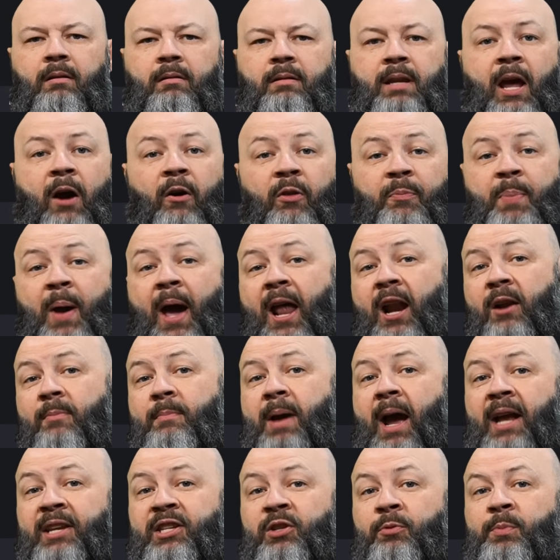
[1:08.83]
Now with pattern
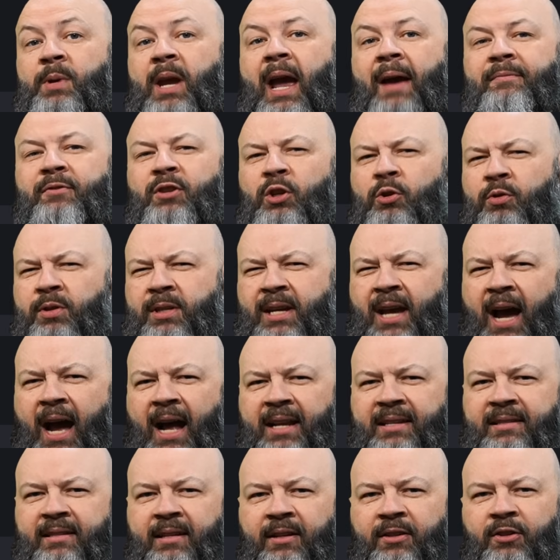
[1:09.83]
matching, we have to use
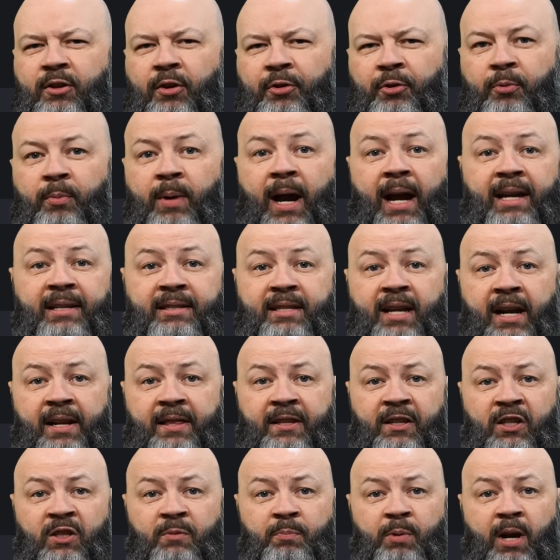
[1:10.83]
constants on the right side of
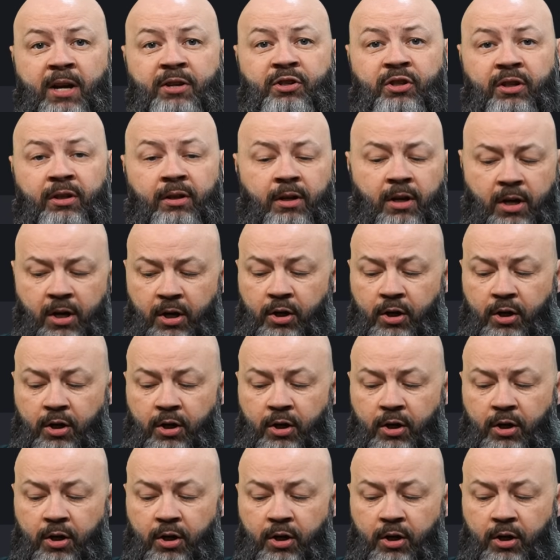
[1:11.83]
the expression.